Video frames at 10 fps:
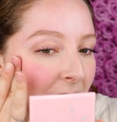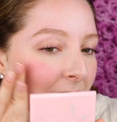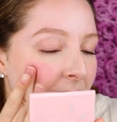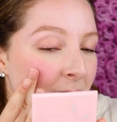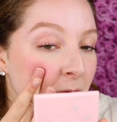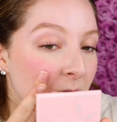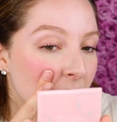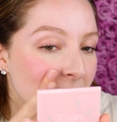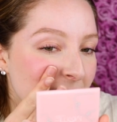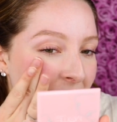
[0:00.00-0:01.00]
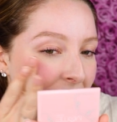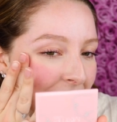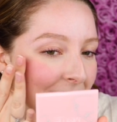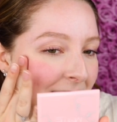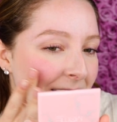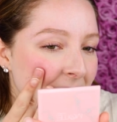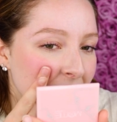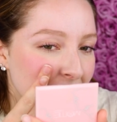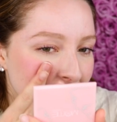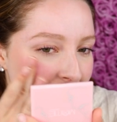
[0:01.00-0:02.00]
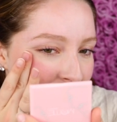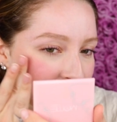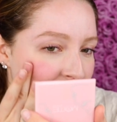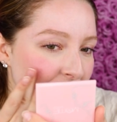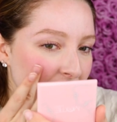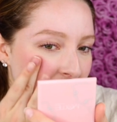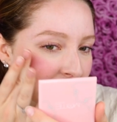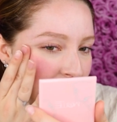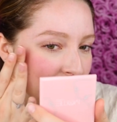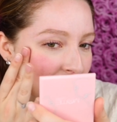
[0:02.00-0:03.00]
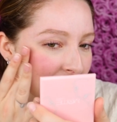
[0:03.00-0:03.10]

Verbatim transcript: gives rosiness to the cheeks.